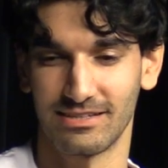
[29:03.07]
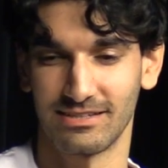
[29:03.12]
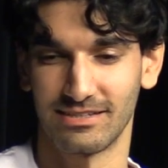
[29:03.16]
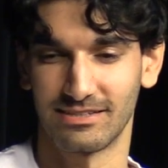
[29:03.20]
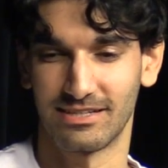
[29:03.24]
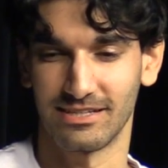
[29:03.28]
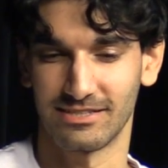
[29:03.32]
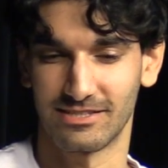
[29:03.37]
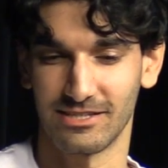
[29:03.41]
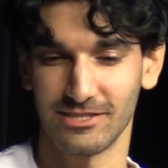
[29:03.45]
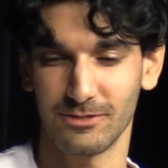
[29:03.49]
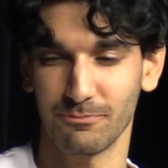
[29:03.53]

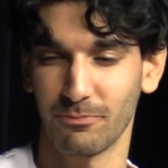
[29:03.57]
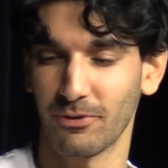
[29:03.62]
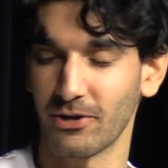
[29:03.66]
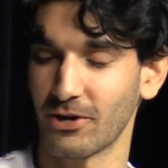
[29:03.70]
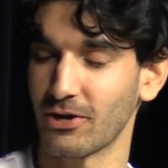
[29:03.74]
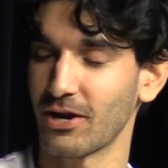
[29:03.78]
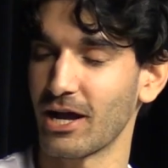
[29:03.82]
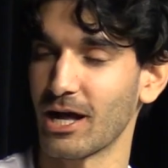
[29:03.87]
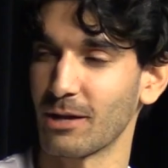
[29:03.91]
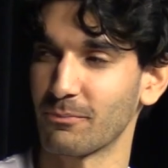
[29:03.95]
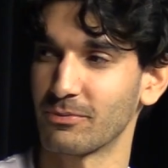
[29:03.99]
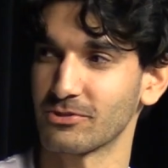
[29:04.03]
does this
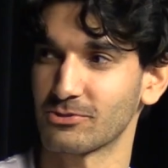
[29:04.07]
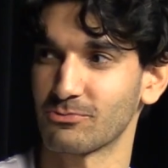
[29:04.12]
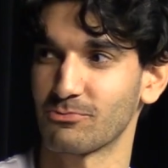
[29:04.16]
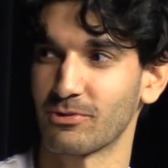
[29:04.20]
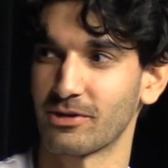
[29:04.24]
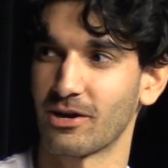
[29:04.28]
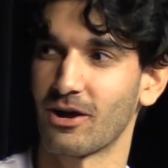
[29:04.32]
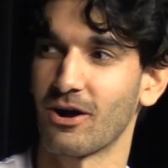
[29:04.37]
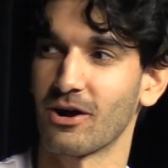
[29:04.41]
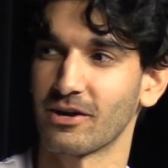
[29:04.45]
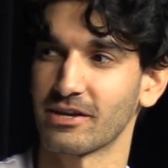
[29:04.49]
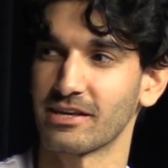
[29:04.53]
player help us
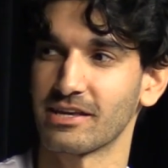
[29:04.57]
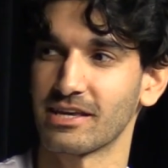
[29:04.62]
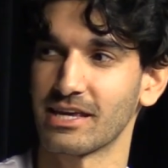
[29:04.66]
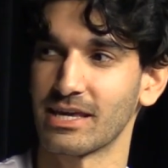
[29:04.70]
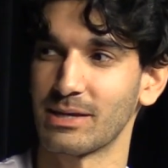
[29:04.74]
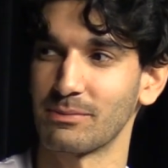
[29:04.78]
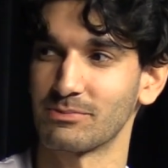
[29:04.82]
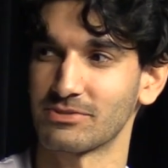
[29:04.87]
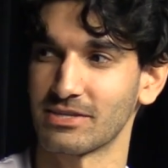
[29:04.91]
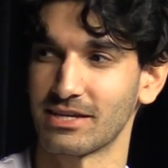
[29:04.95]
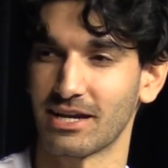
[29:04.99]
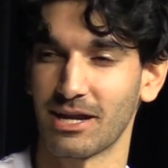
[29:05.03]
win hockey
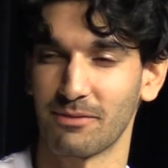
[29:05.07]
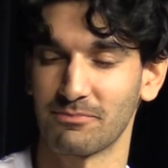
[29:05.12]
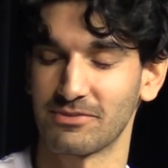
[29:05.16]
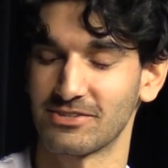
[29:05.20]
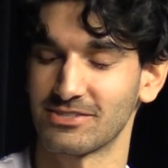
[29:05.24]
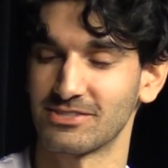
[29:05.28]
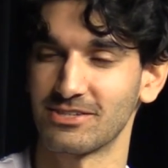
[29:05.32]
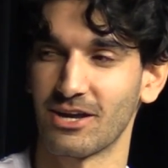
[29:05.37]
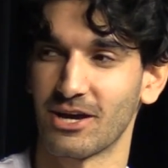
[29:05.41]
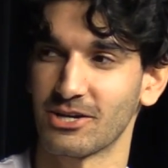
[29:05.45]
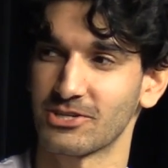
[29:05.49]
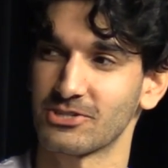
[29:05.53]
games? And I'm
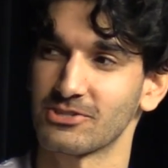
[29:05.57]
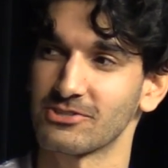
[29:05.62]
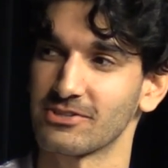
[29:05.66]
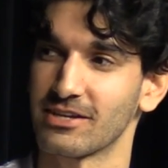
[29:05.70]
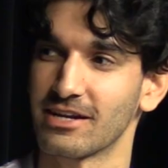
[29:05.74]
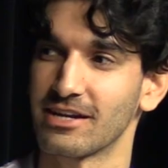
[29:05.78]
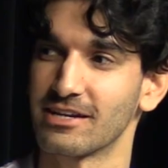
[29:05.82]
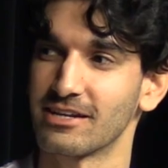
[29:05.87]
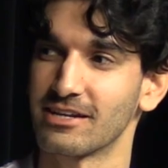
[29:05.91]
just not sure that